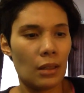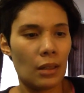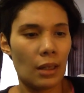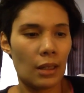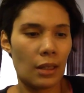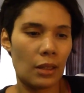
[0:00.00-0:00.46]

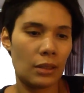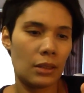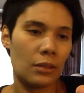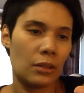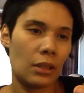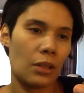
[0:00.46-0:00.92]
I got
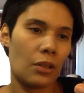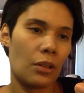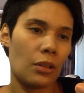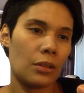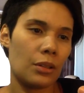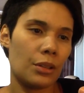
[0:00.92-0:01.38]
down the
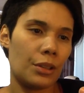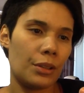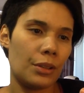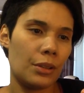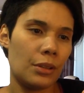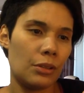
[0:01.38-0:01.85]

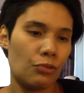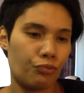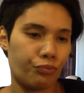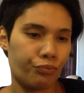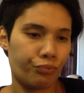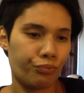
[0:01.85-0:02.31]
color,
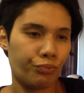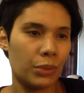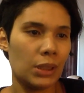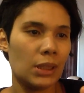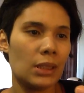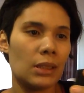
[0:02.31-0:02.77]

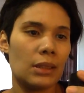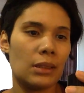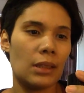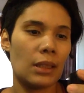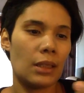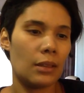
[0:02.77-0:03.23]
is
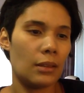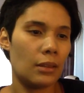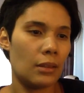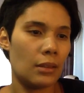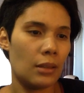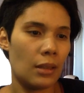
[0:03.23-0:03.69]
that I think
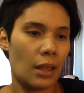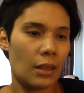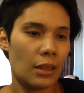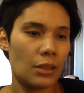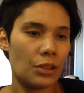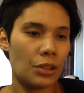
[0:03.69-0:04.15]

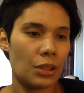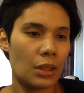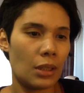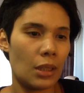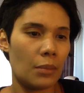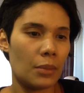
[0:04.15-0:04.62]
it's just a
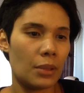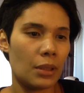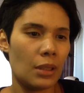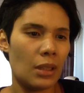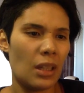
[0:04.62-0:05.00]
number.